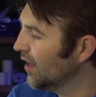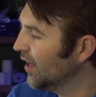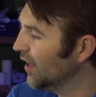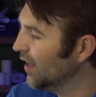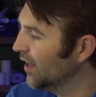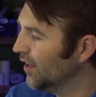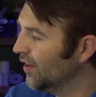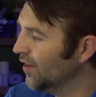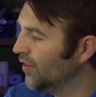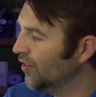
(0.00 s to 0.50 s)

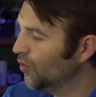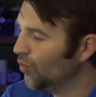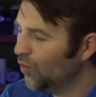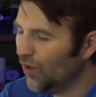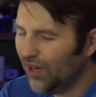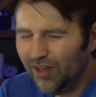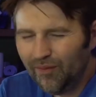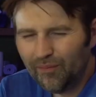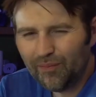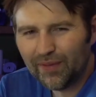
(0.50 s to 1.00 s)
Uh, the
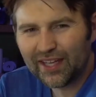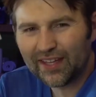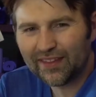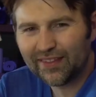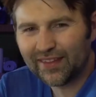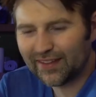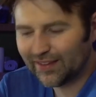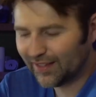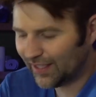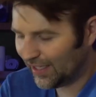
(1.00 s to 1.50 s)
one
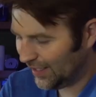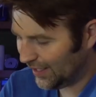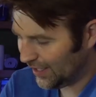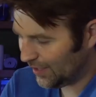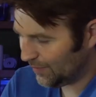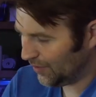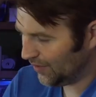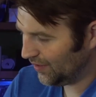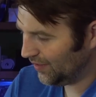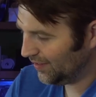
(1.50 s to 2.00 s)
big thing that I
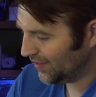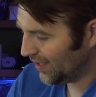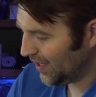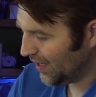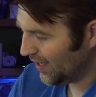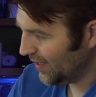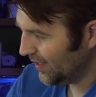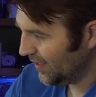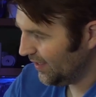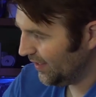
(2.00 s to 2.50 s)
like about this
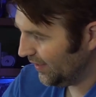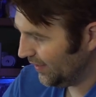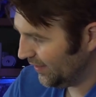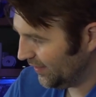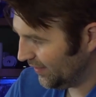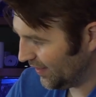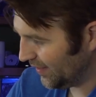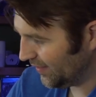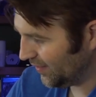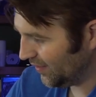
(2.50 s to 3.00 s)
guy
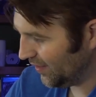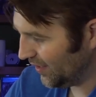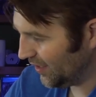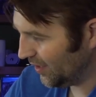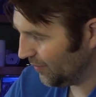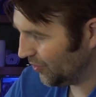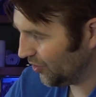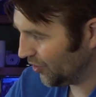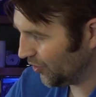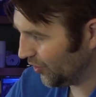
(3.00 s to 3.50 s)
is it has a light
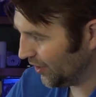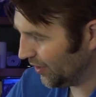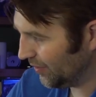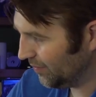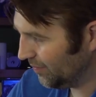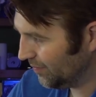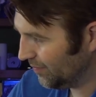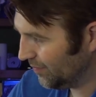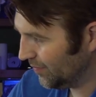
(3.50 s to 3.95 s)
up screen.